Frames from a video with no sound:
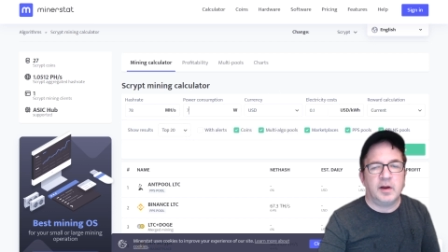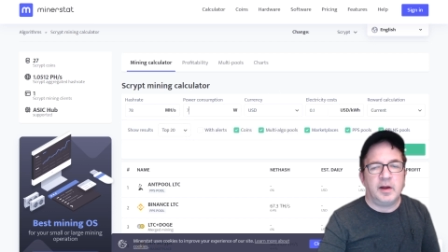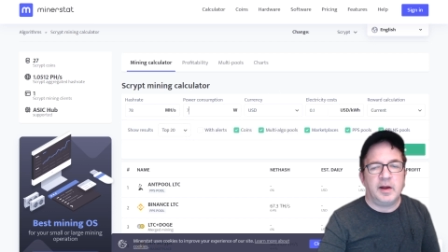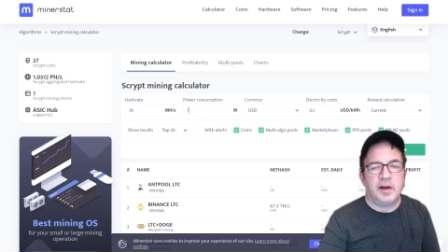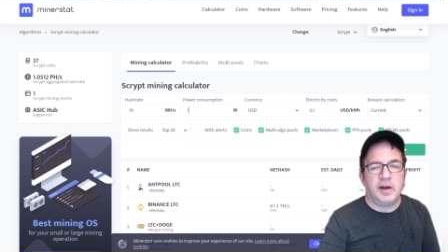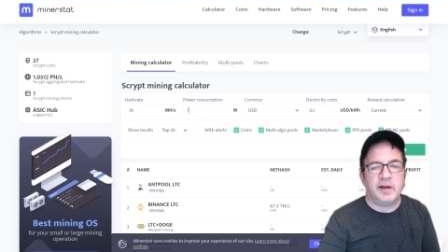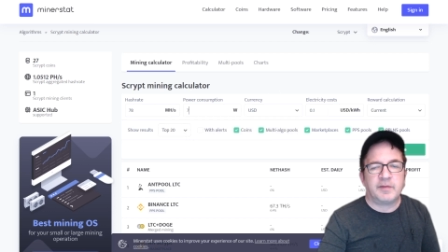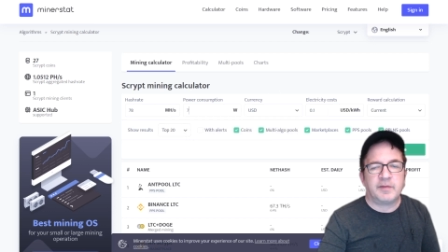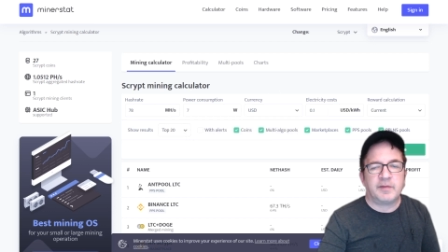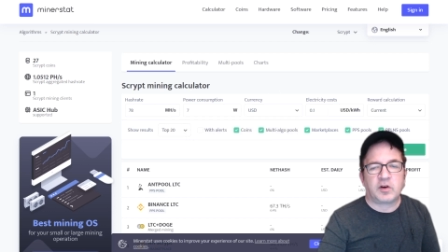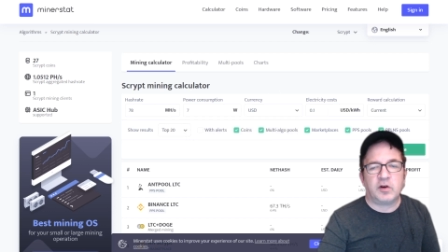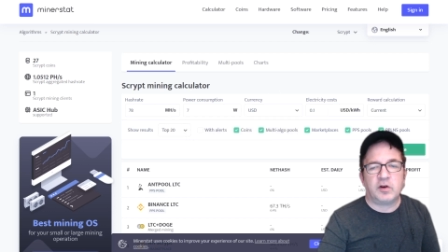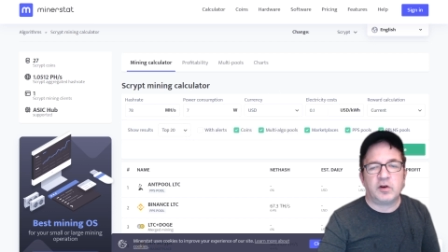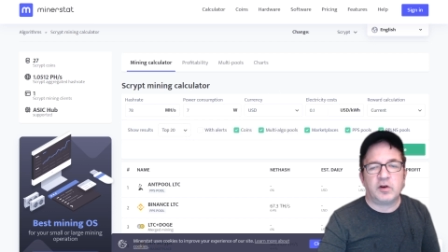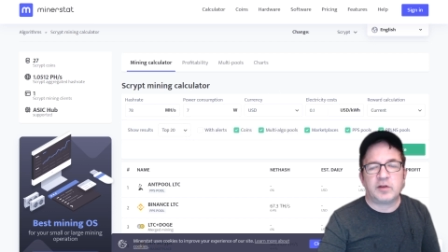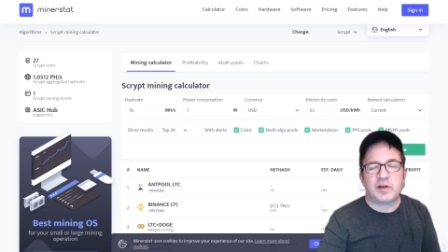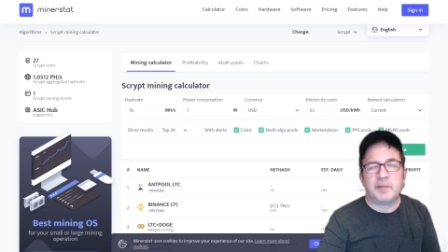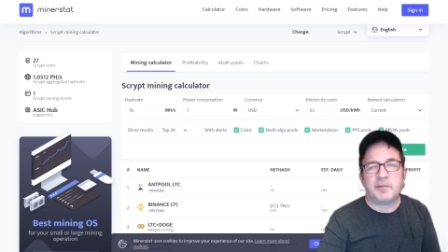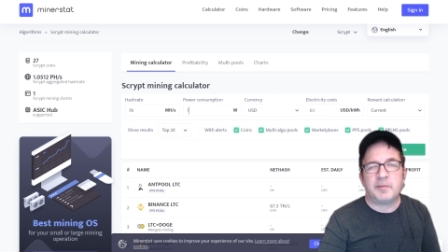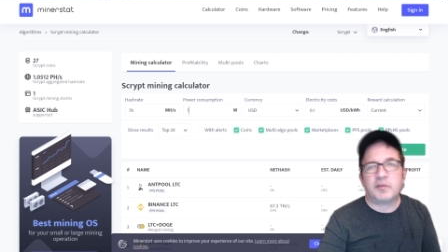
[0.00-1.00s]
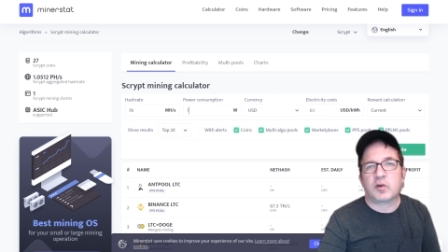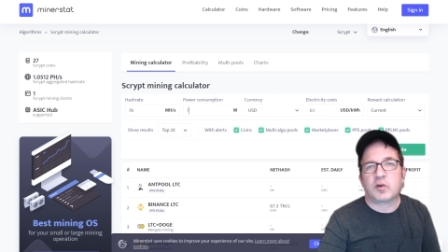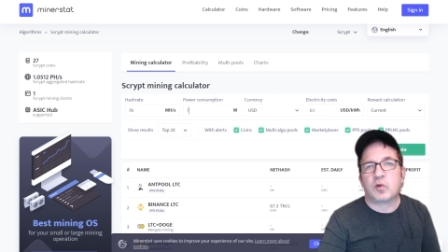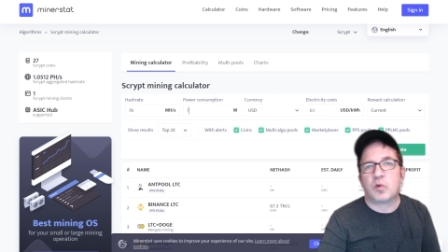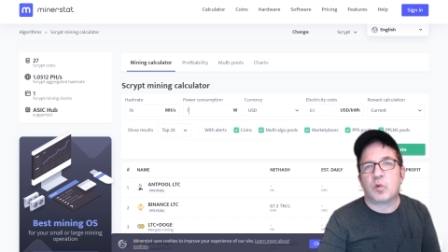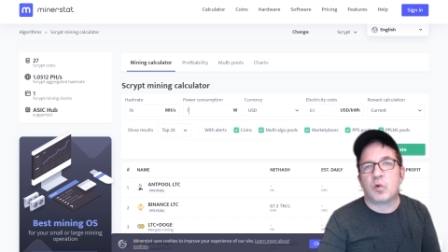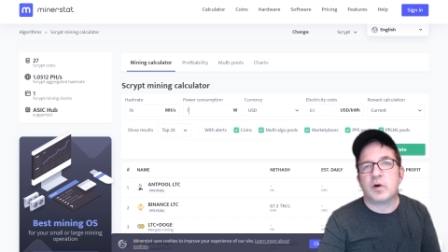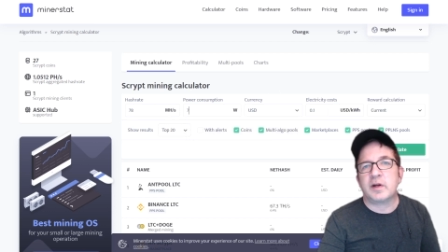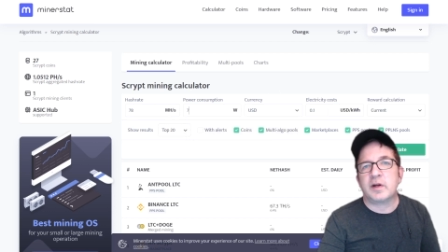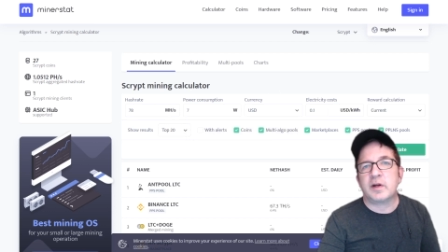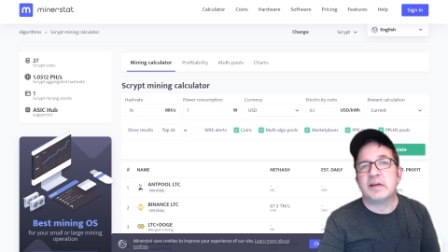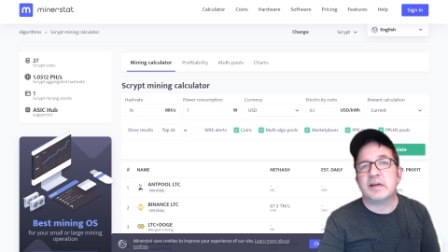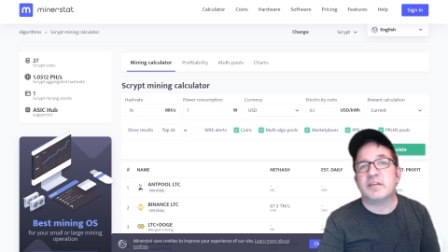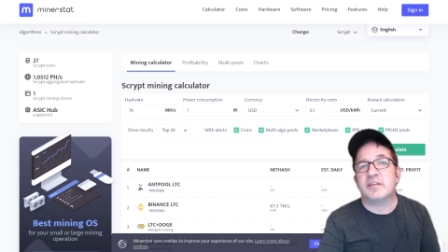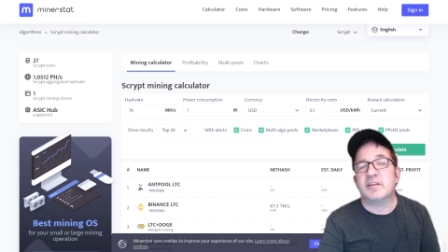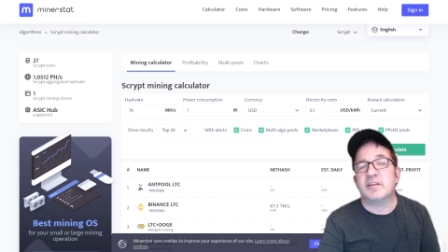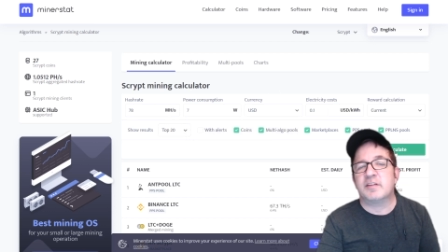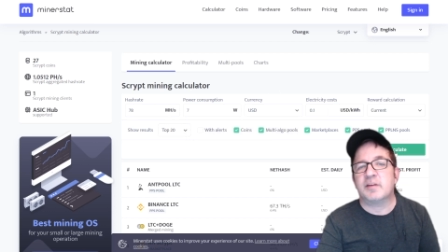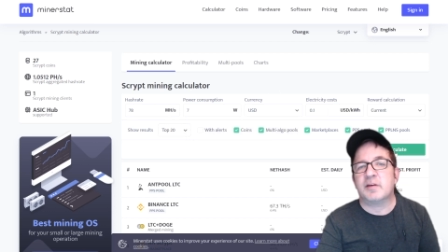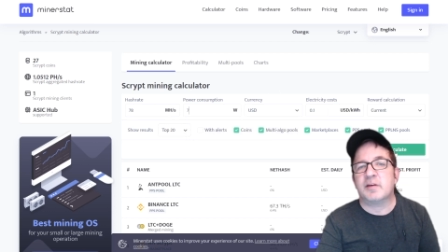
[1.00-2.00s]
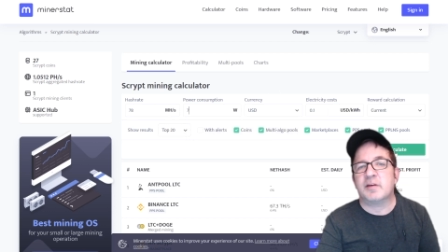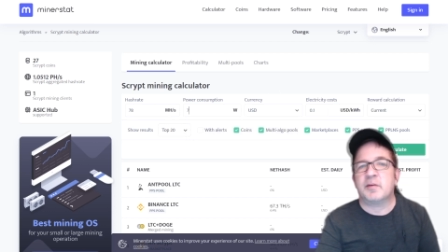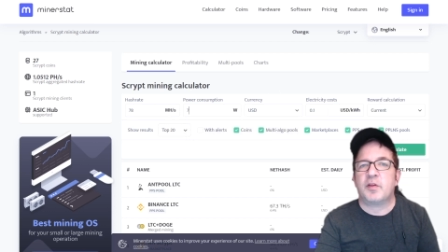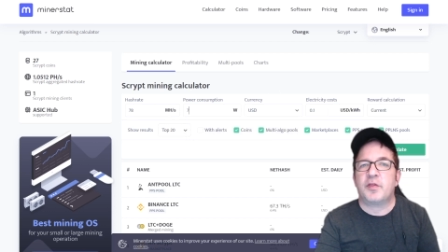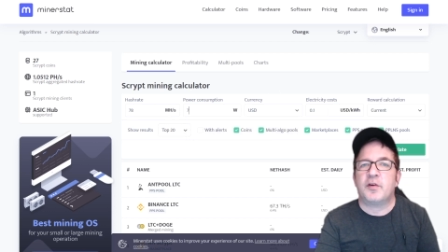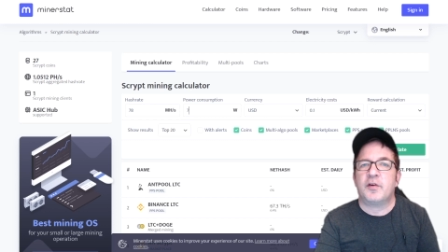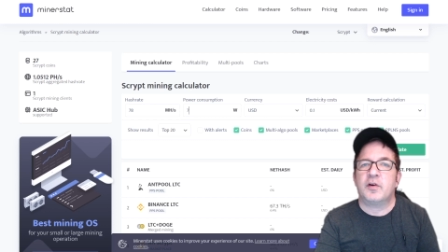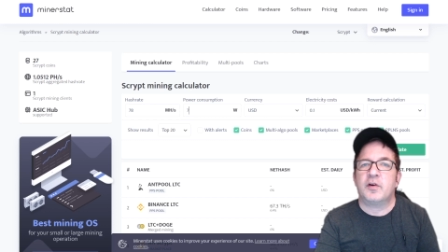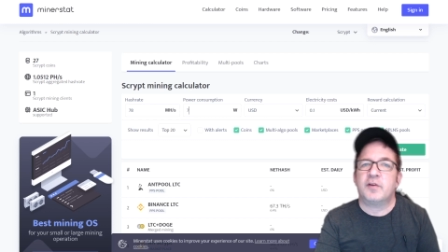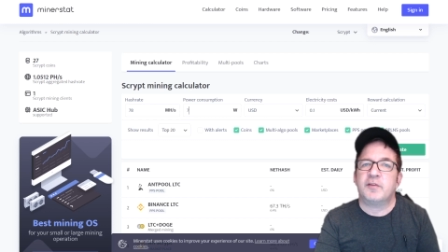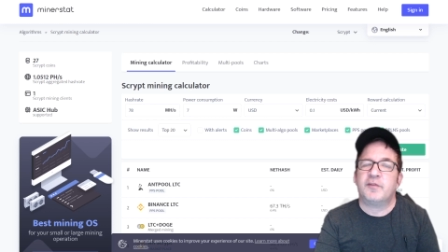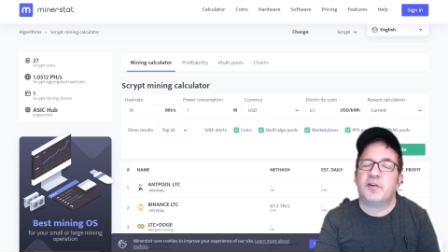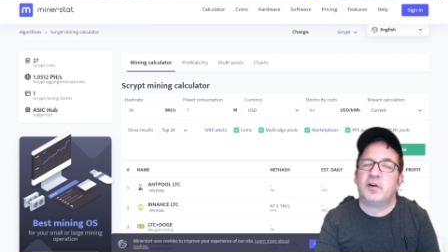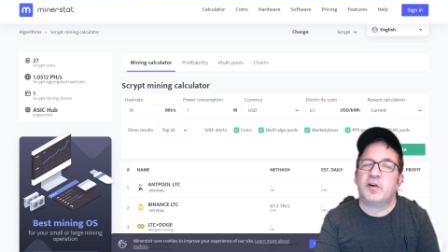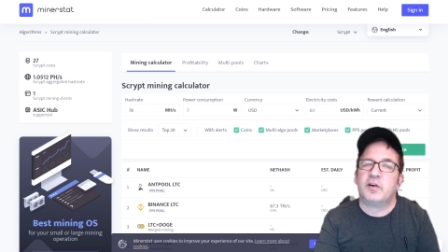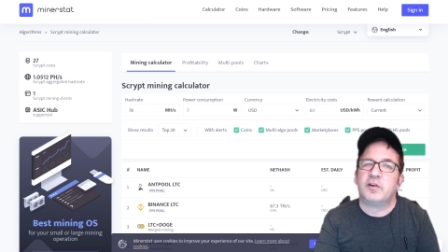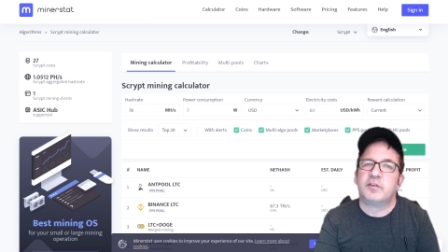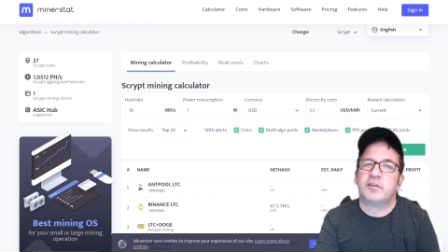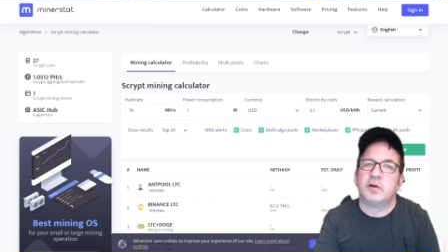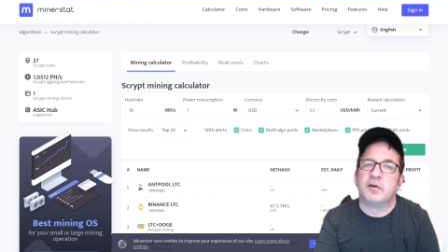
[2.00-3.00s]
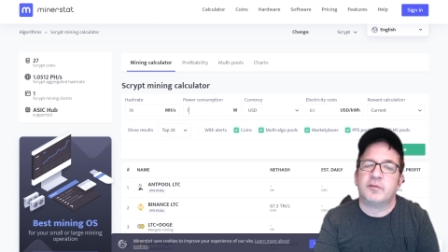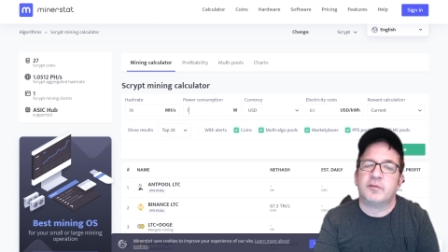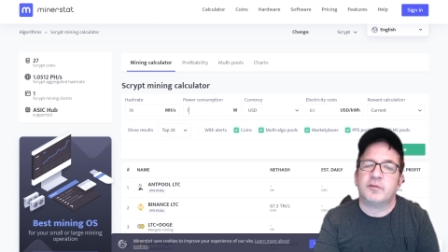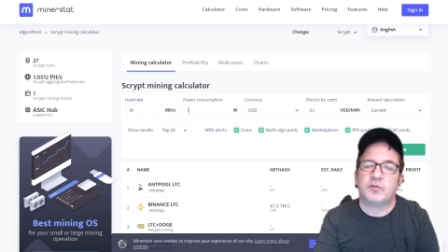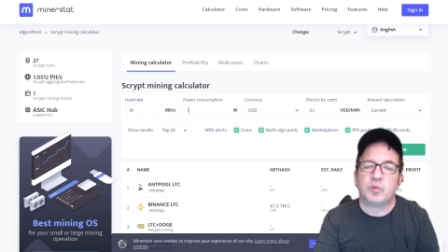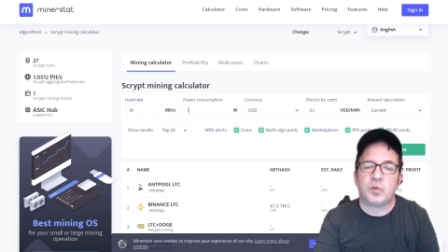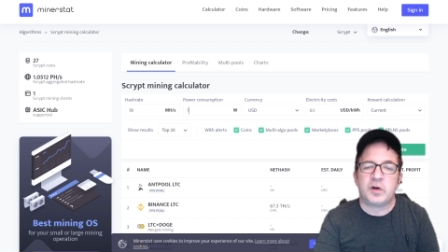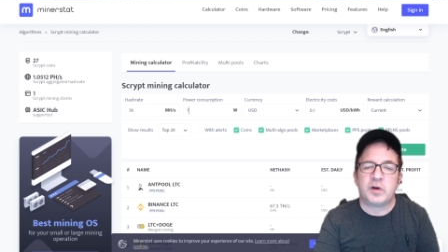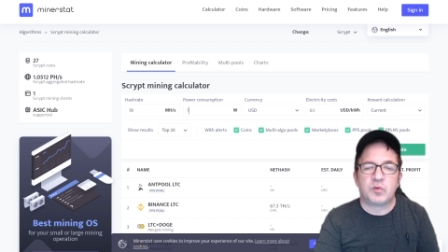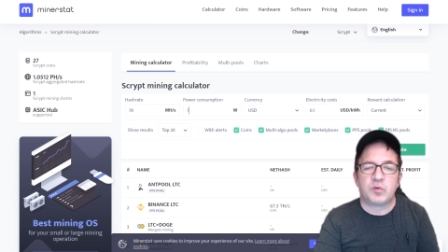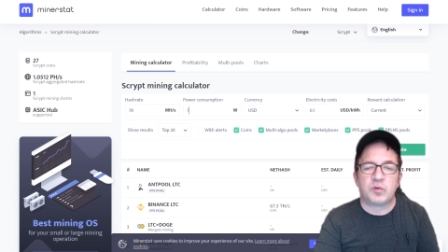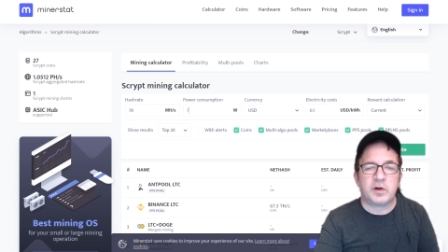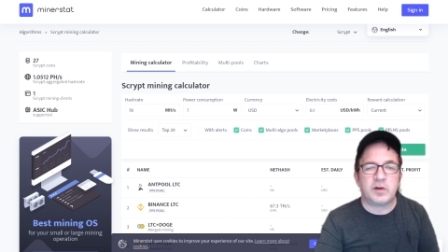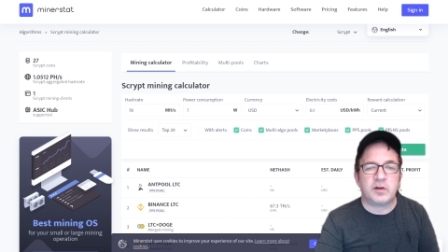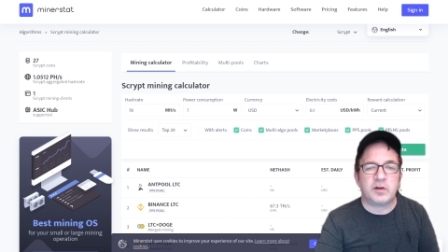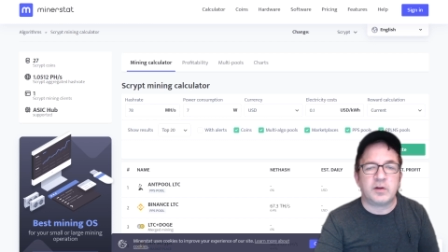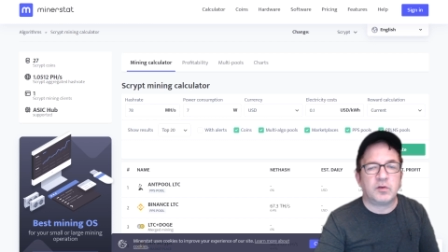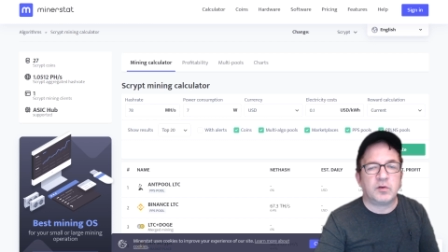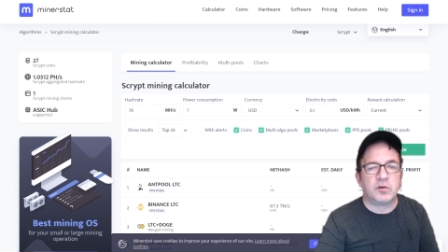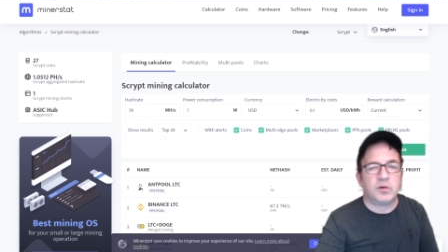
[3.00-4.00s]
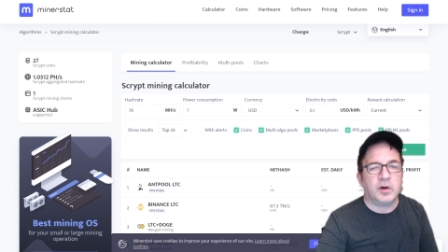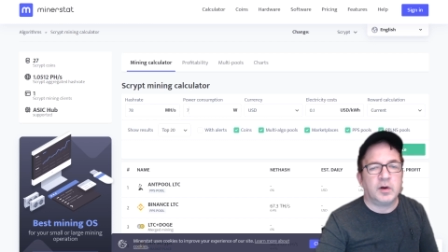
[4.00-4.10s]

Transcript: and the current time of recording is December 31st of 2022,